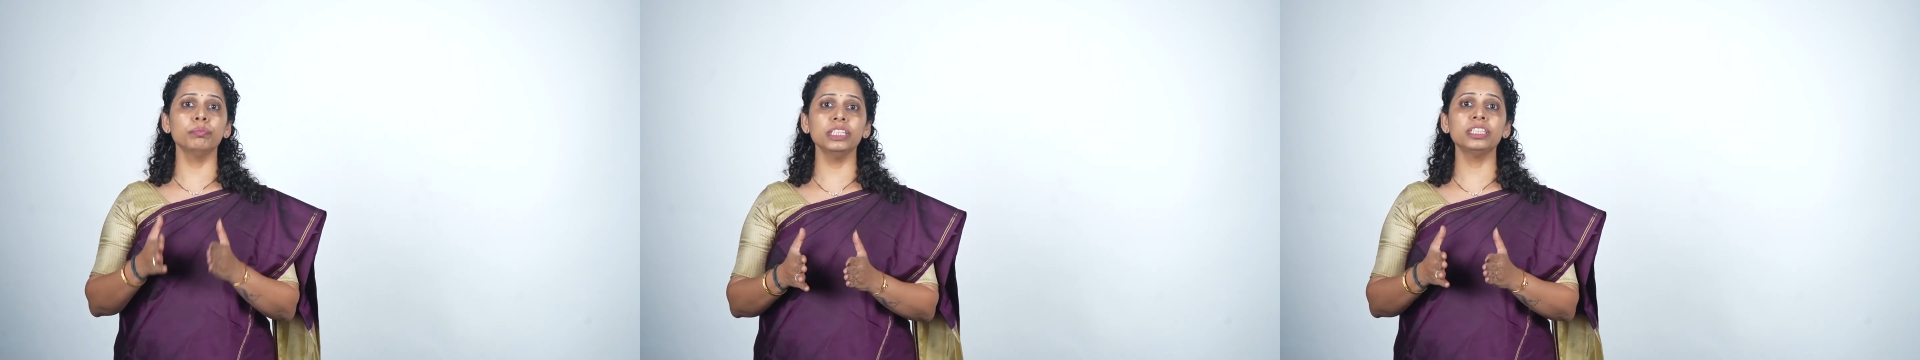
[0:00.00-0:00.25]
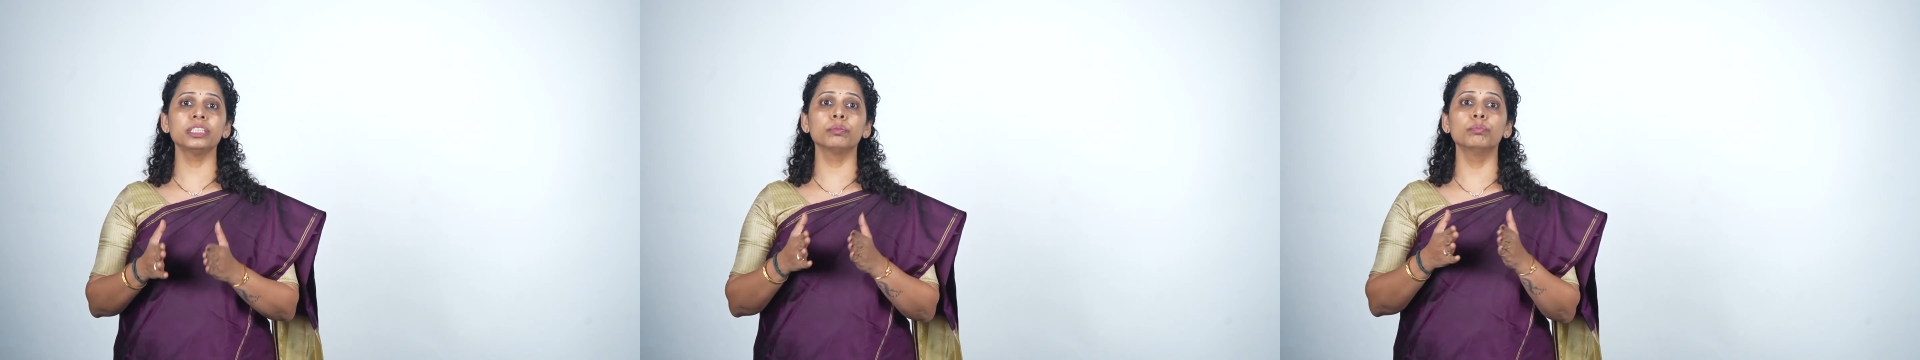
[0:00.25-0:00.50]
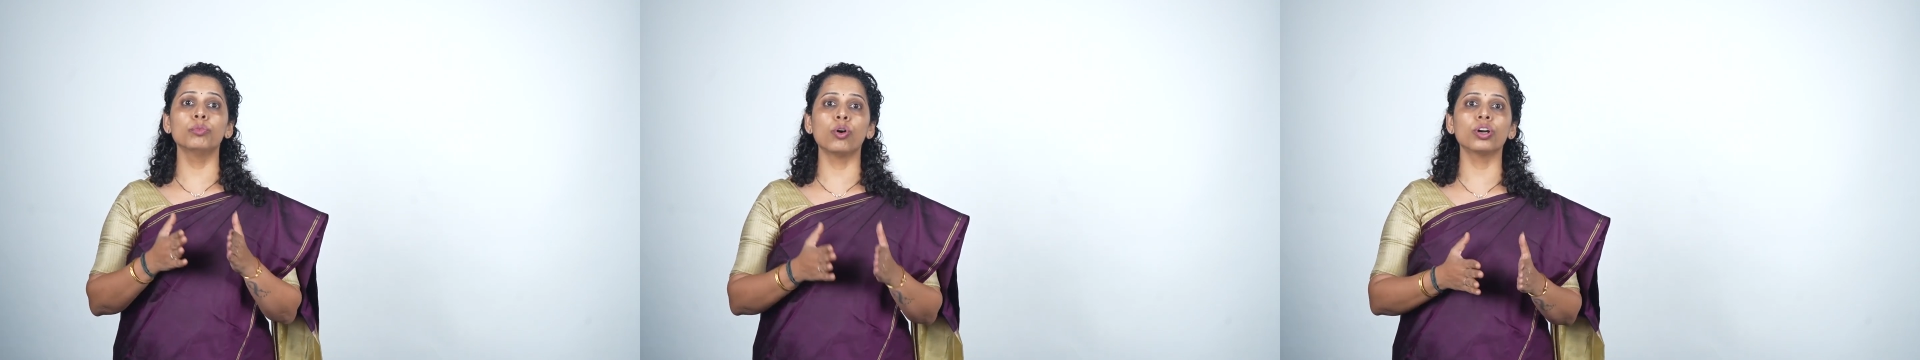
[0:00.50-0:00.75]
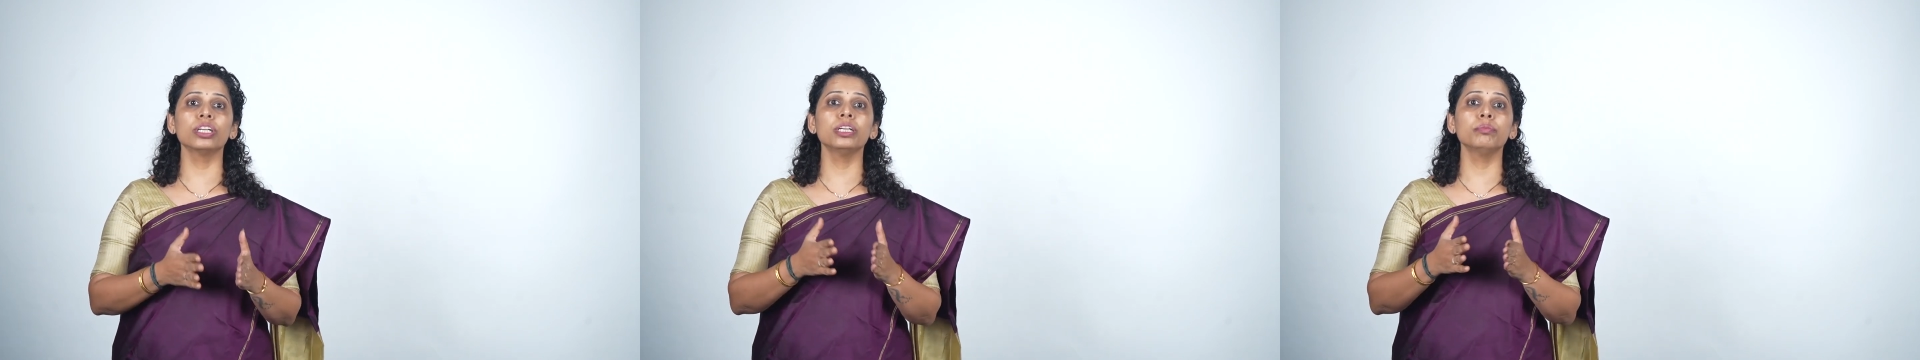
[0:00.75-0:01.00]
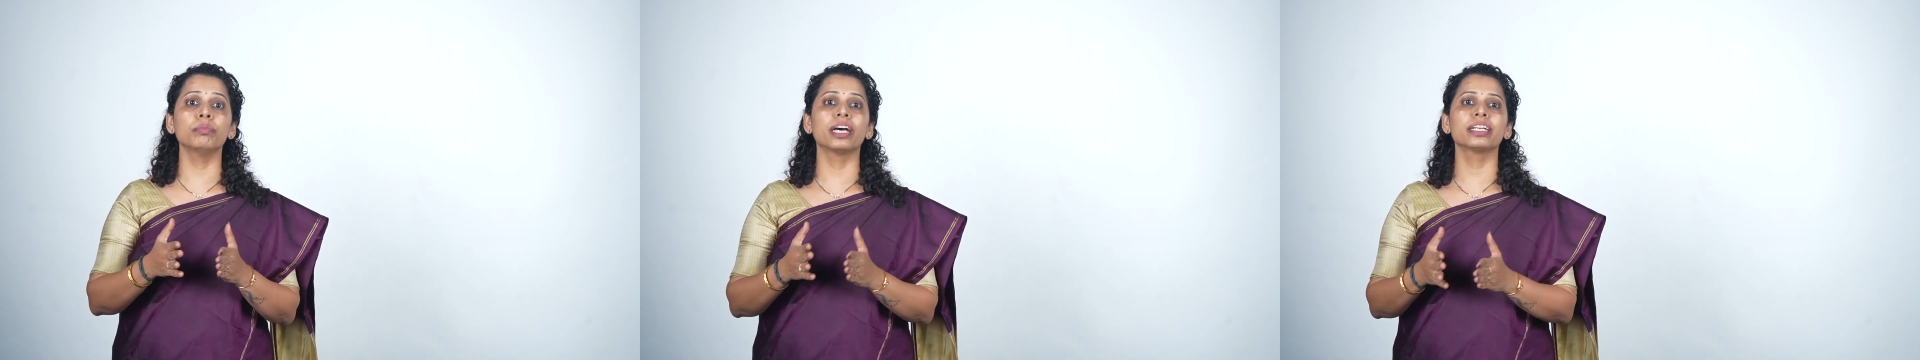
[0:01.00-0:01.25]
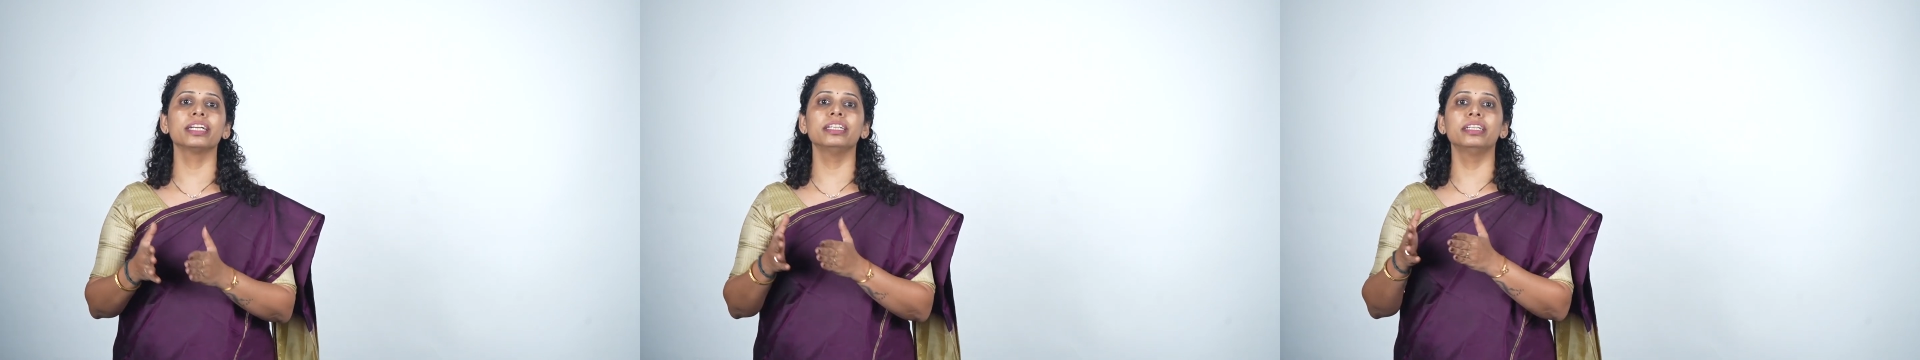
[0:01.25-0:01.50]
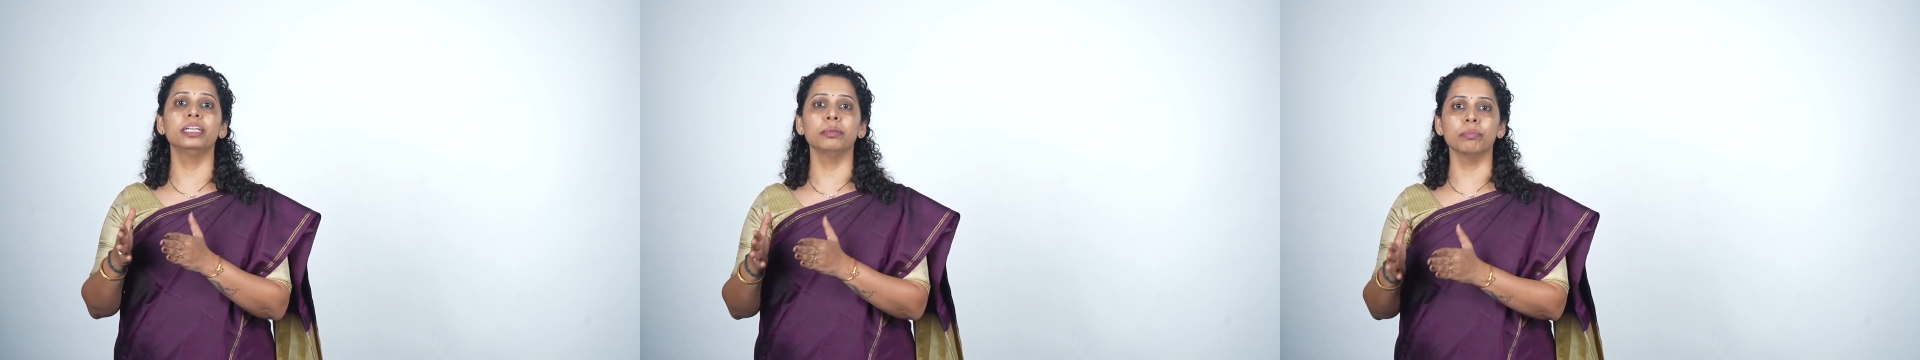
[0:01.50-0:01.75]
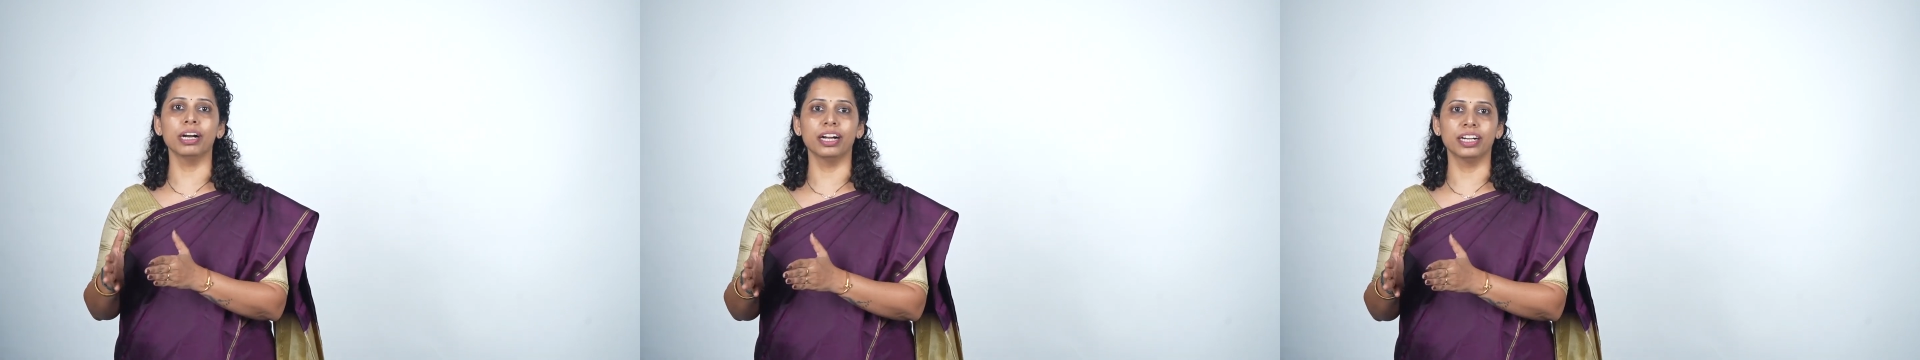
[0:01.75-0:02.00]
meets modern market
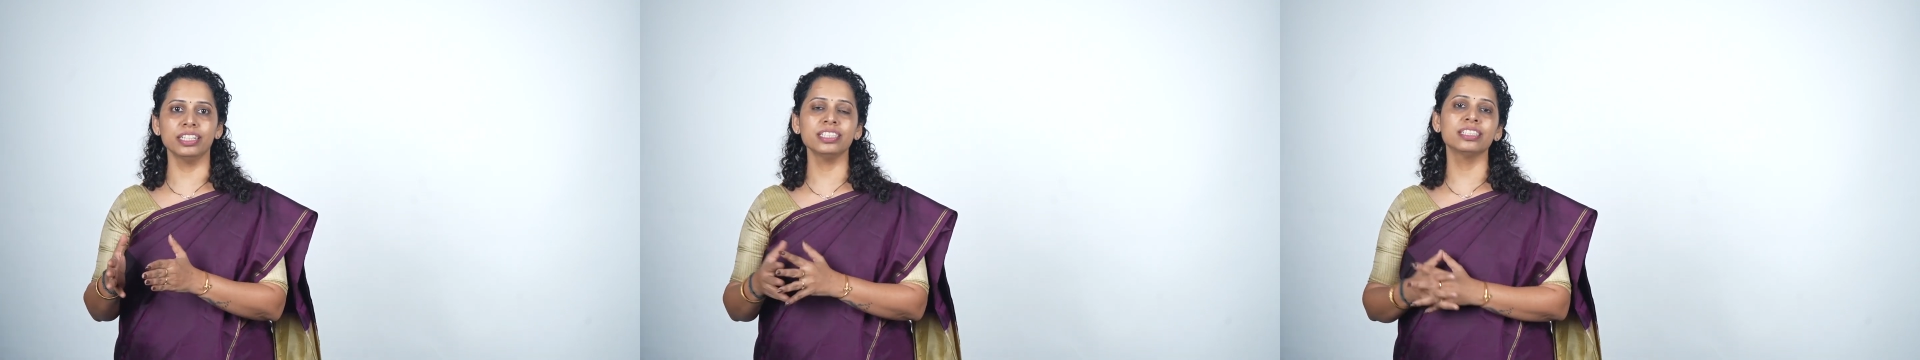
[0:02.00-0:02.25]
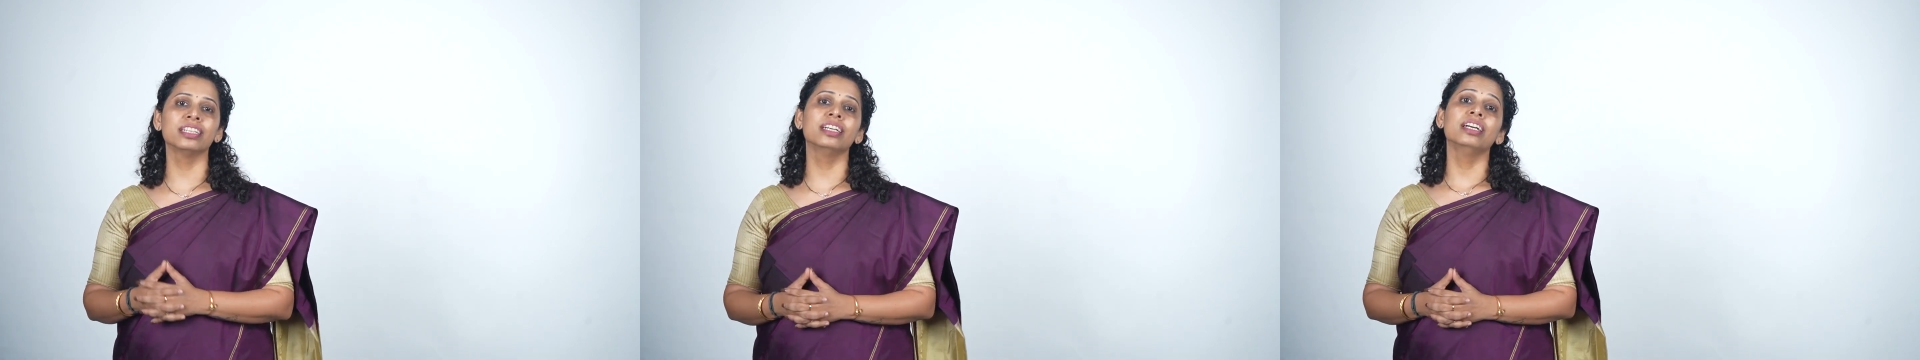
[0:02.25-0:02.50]
demands